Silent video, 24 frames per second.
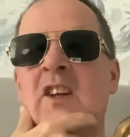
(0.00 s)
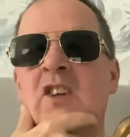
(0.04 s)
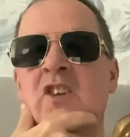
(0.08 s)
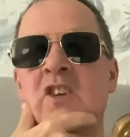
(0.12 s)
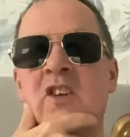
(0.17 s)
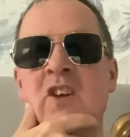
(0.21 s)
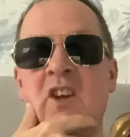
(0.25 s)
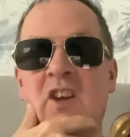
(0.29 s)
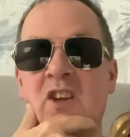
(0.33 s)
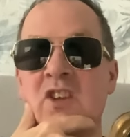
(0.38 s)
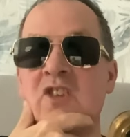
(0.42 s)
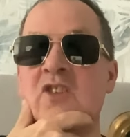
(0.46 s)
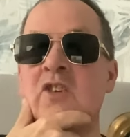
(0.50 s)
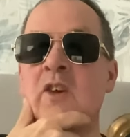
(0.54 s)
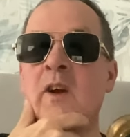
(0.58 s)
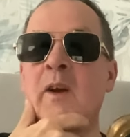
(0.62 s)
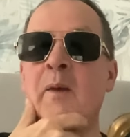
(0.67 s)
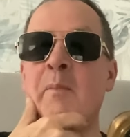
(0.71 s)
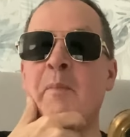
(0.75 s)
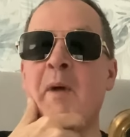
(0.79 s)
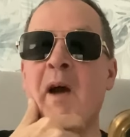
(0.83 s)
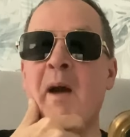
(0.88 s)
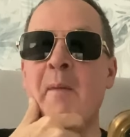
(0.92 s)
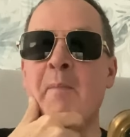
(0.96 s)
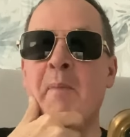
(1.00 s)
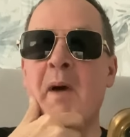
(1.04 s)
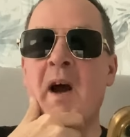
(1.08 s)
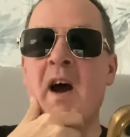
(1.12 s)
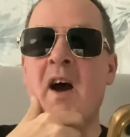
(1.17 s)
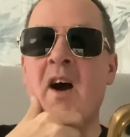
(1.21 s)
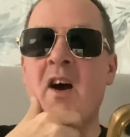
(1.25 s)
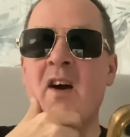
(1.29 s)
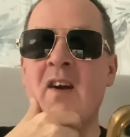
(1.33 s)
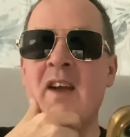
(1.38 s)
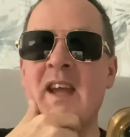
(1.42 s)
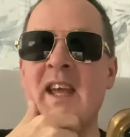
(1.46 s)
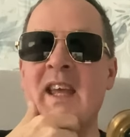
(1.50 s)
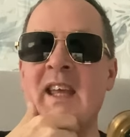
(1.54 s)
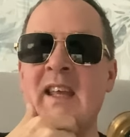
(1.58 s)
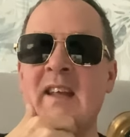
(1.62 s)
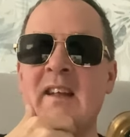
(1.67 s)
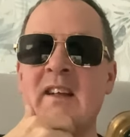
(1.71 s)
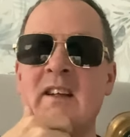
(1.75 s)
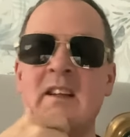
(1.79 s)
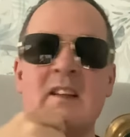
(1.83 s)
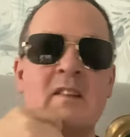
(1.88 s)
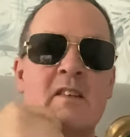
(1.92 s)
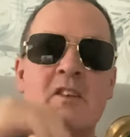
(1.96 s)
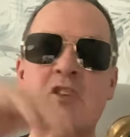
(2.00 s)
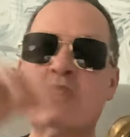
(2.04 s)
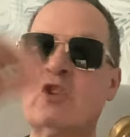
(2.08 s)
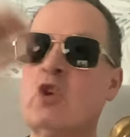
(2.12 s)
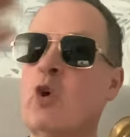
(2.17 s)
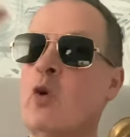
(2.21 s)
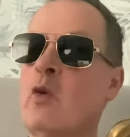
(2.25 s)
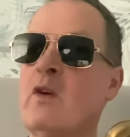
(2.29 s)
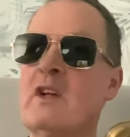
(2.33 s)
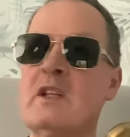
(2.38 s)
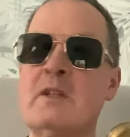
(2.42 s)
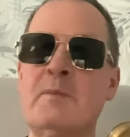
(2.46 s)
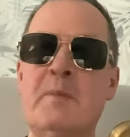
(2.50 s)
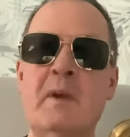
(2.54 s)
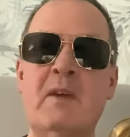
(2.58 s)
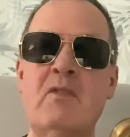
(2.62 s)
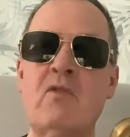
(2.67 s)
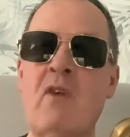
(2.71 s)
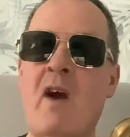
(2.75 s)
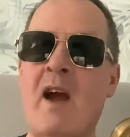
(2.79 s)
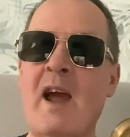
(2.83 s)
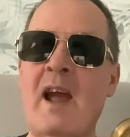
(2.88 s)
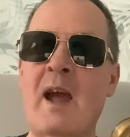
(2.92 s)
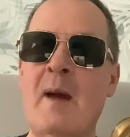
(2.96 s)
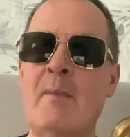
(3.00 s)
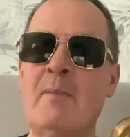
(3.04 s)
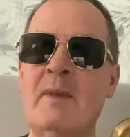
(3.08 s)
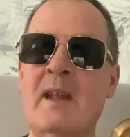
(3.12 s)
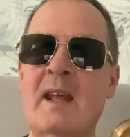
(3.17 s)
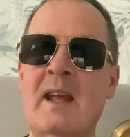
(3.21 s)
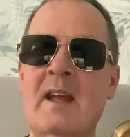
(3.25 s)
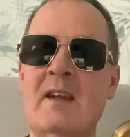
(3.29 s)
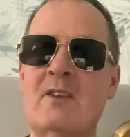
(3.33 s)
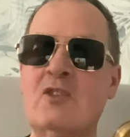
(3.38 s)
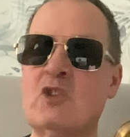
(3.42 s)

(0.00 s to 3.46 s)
You could do it by party. The Tories be right up there.